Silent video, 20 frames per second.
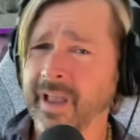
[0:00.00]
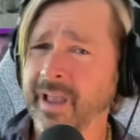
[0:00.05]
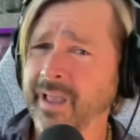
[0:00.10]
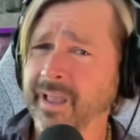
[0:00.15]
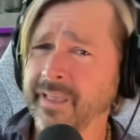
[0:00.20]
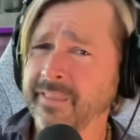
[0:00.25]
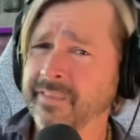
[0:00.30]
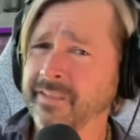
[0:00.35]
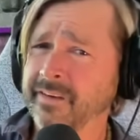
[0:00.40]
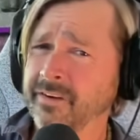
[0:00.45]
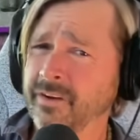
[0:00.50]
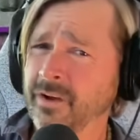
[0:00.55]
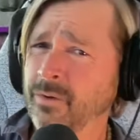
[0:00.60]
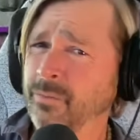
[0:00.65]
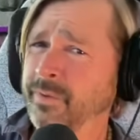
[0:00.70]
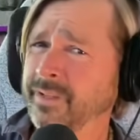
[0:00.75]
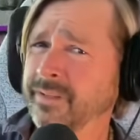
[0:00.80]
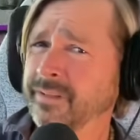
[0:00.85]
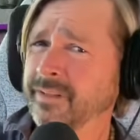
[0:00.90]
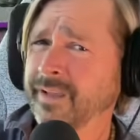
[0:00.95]
and then
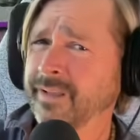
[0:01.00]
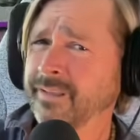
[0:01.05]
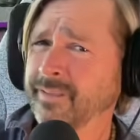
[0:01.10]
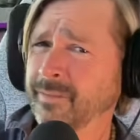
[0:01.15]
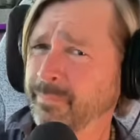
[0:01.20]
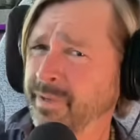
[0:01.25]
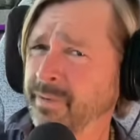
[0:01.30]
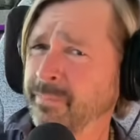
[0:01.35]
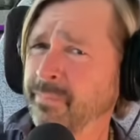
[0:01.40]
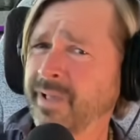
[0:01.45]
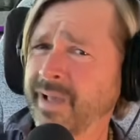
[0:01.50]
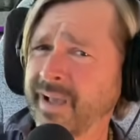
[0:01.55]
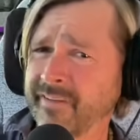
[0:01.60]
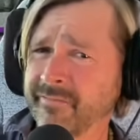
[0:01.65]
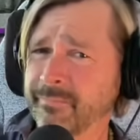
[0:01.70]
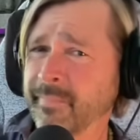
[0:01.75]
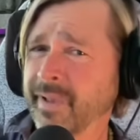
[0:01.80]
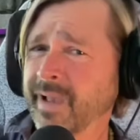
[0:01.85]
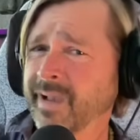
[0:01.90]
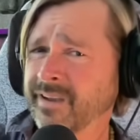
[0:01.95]
knowing that people have
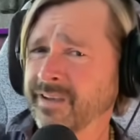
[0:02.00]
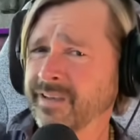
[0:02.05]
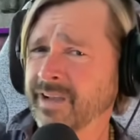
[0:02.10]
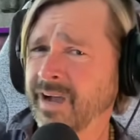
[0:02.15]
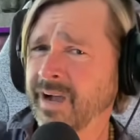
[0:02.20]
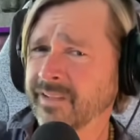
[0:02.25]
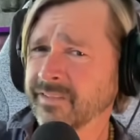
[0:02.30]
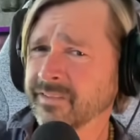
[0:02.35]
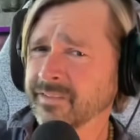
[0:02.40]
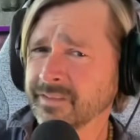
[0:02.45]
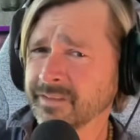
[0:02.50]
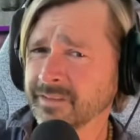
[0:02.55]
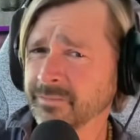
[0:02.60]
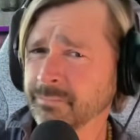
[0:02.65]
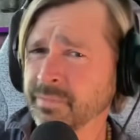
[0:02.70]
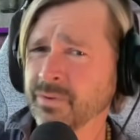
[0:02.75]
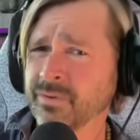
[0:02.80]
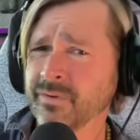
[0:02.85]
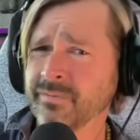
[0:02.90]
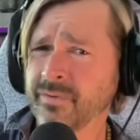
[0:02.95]
mega yachts and these
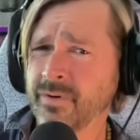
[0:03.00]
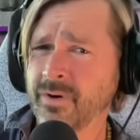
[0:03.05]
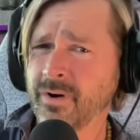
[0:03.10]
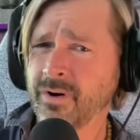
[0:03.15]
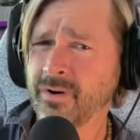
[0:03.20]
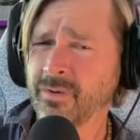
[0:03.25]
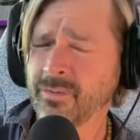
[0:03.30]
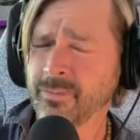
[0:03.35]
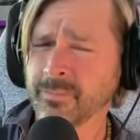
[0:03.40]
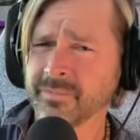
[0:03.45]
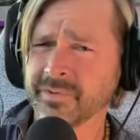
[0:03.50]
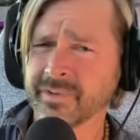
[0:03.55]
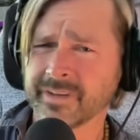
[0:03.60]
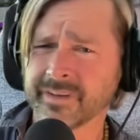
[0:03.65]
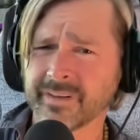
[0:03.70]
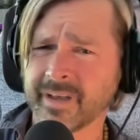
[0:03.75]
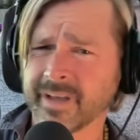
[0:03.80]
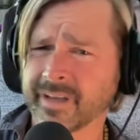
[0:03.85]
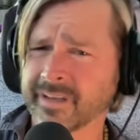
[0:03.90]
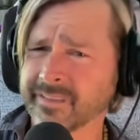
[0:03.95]
beautiful homes,
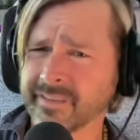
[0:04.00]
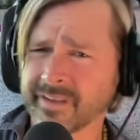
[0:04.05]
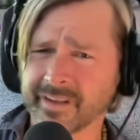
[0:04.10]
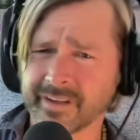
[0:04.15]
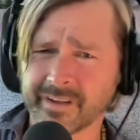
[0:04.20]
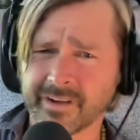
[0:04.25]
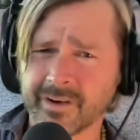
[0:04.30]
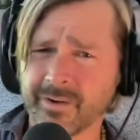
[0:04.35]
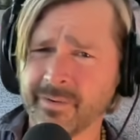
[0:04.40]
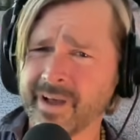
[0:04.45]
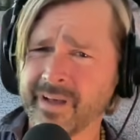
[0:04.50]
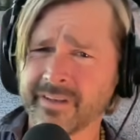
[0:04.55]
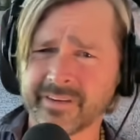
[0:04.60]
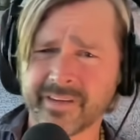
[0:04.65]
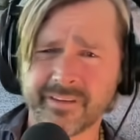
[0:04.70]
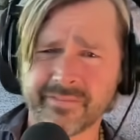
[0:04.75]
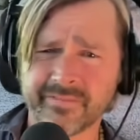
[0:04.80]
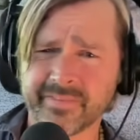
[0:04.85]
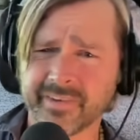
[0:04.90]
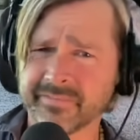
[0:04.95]
and they can go out and
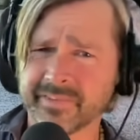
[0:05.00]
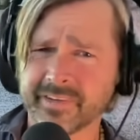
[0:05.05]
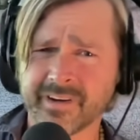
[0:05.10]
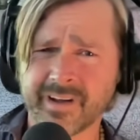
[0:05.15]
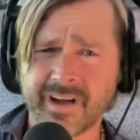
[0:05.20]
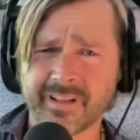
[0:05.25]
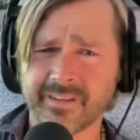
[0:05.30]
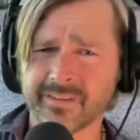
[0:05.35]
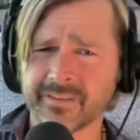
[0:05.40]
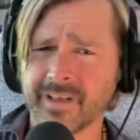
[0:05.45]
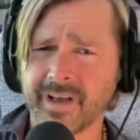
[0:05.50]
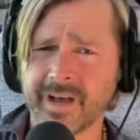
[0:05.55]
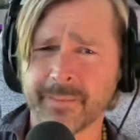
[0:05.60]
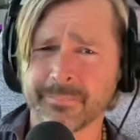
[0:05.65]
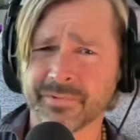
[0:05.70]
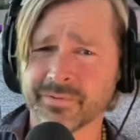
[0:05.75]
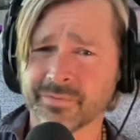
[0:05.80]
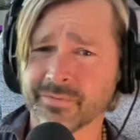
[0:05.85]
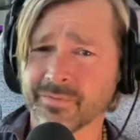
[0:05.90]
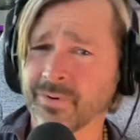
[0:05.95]
eat $50
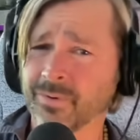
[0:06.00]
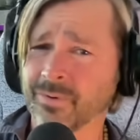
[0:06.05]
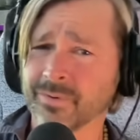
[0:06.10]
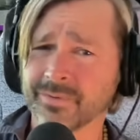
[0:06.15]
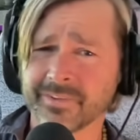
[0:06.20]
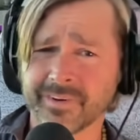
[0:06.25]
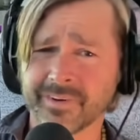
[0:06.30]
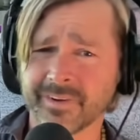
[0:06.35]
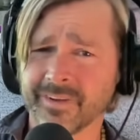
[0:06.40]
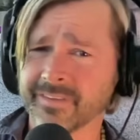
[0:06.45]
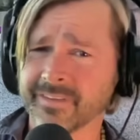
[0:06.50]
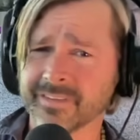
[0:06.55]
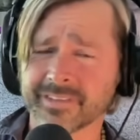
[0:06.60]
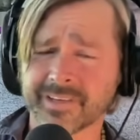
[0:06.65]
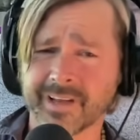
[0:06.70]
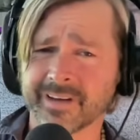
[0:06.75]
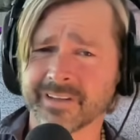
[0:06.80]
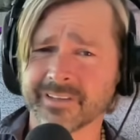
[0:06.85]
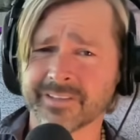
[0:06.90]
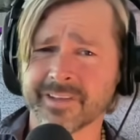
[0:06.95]
lobster rolls and all this
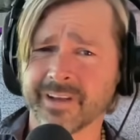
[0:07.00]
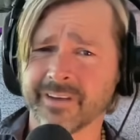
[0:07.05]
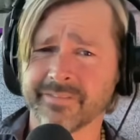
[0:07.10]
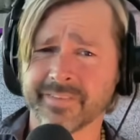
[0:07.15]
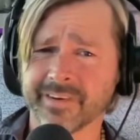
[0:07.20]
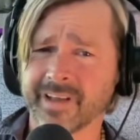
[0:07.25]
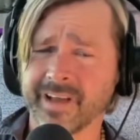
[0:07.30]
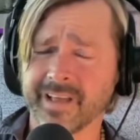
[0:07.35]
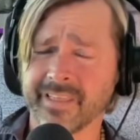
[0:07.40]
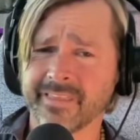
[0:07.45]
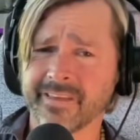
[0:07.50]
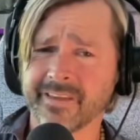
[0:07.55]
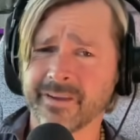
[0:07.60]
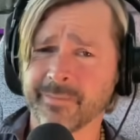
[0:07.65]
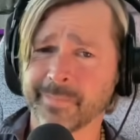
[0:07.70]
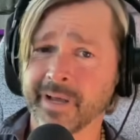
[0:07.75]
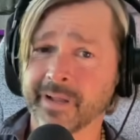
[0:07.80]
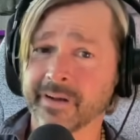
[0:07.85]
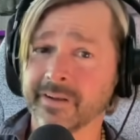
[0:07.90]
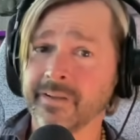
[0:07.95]
kind of stuff and not think
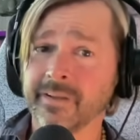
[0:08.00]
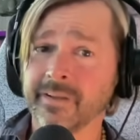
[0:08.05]
about it.